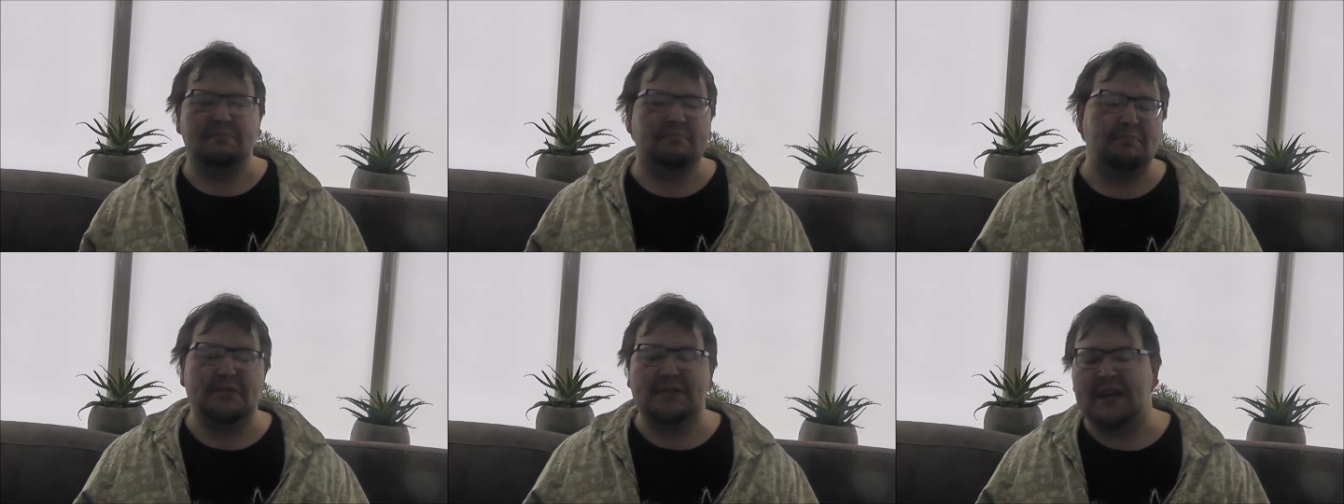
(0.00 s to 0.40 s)

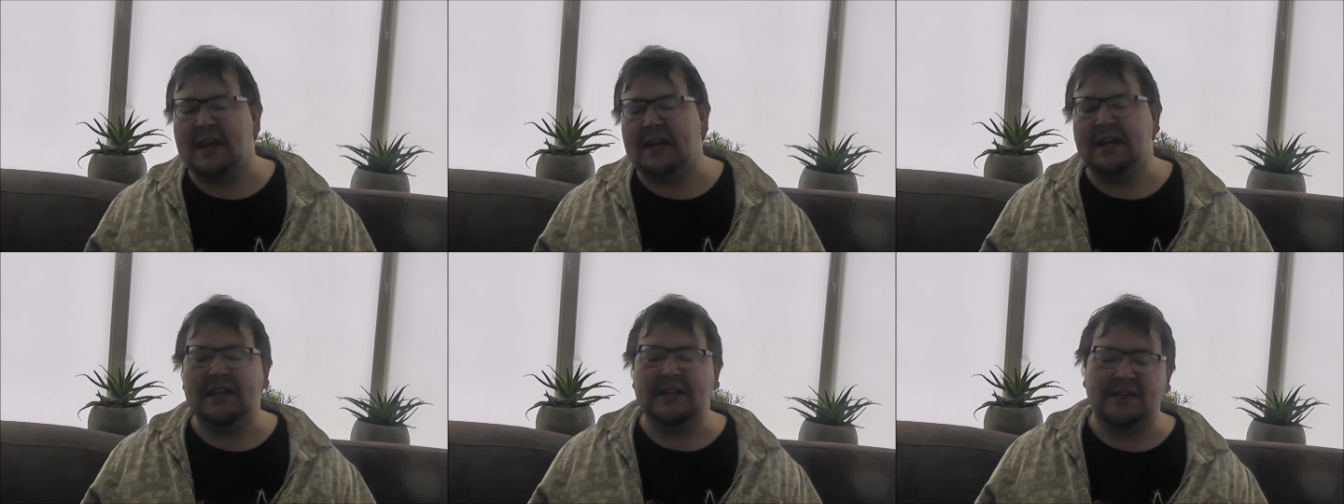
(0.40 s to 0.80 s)

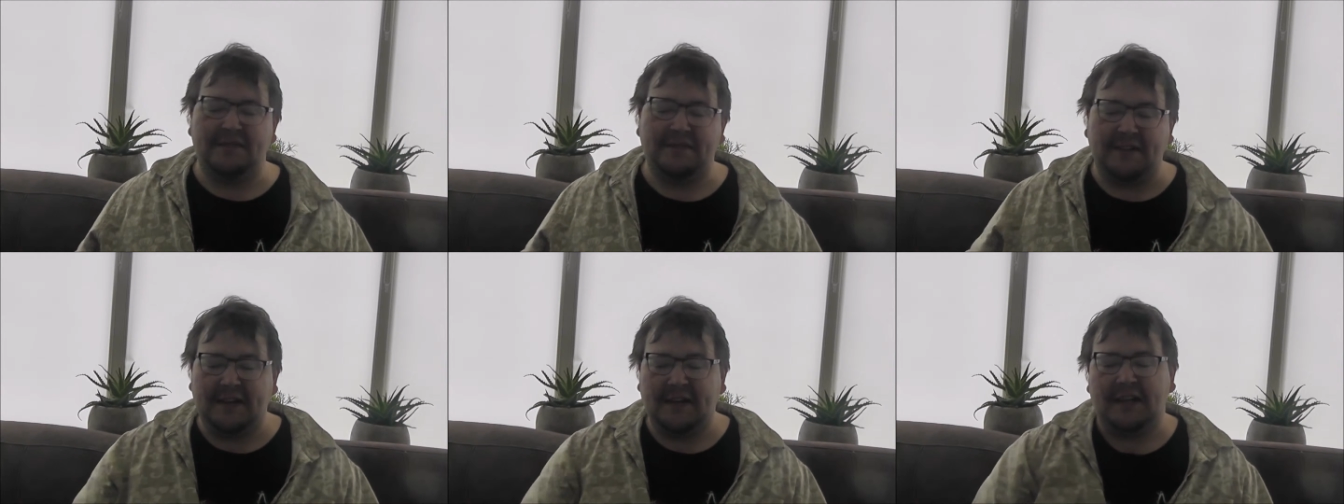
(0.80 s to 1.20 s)
pretend he's a
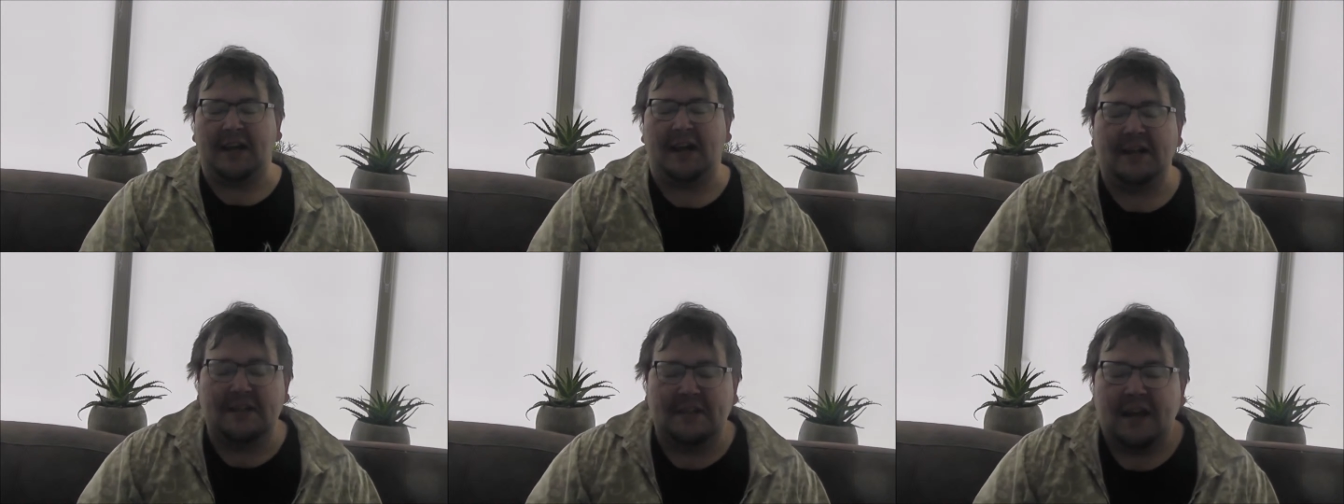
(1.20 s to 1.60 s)
funny
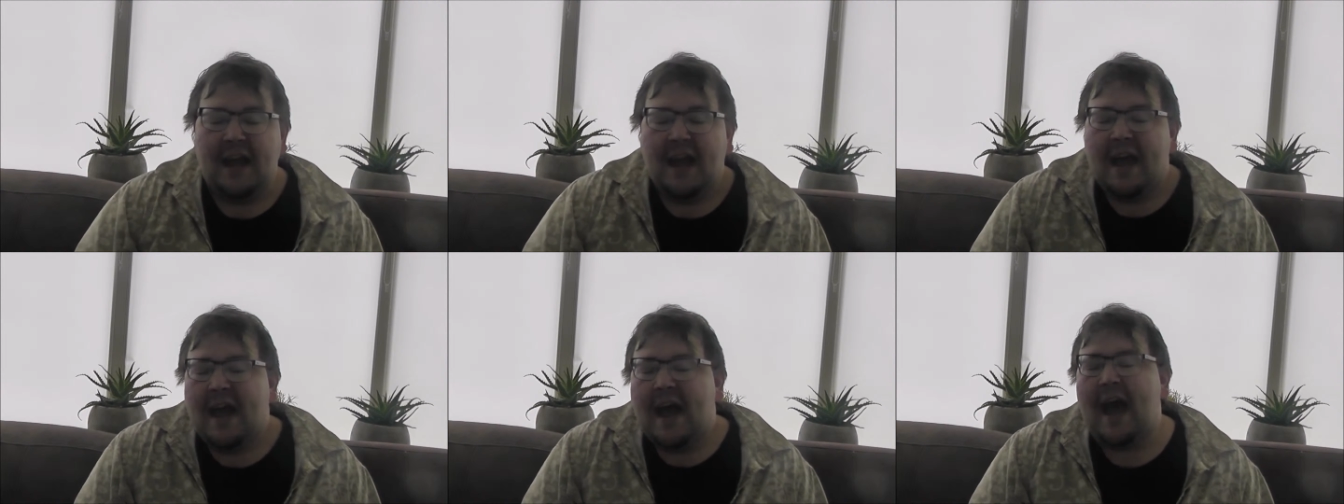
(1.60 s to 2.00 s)
cunt,
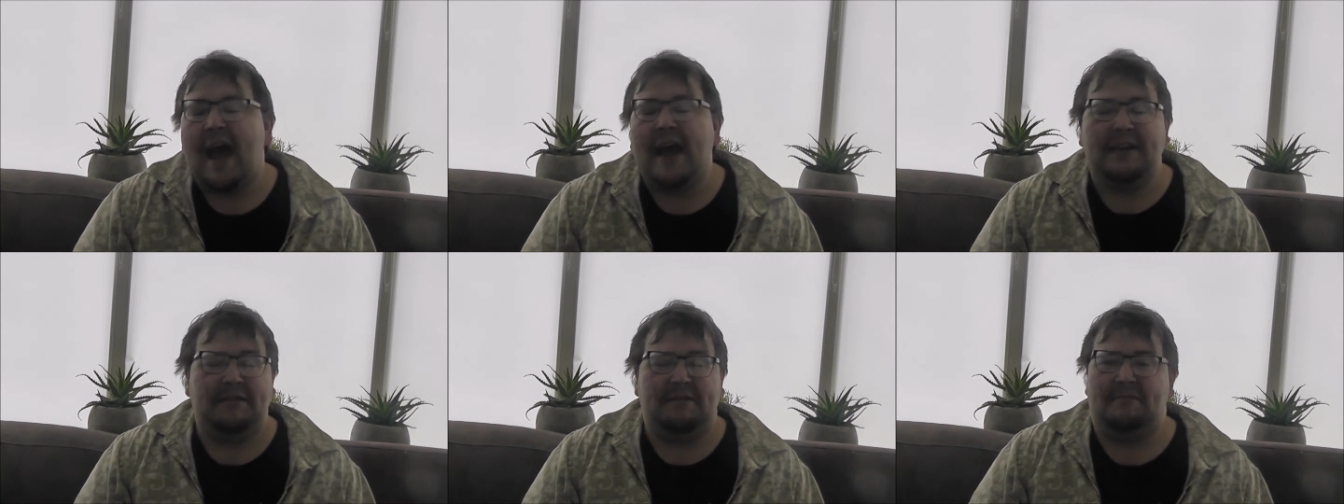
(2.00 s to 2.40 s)

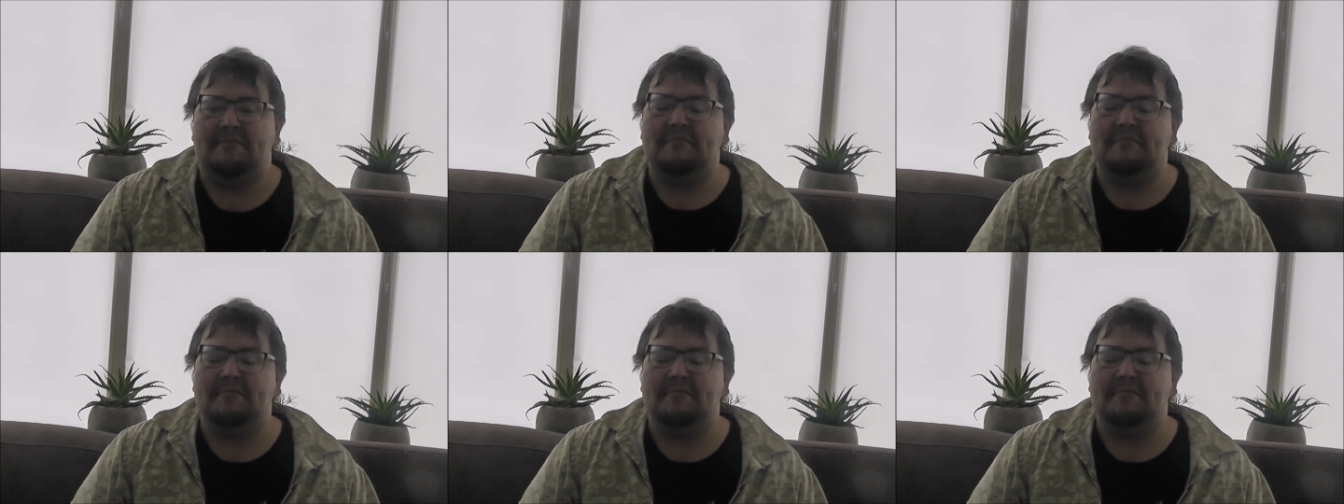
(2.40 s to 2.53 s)
and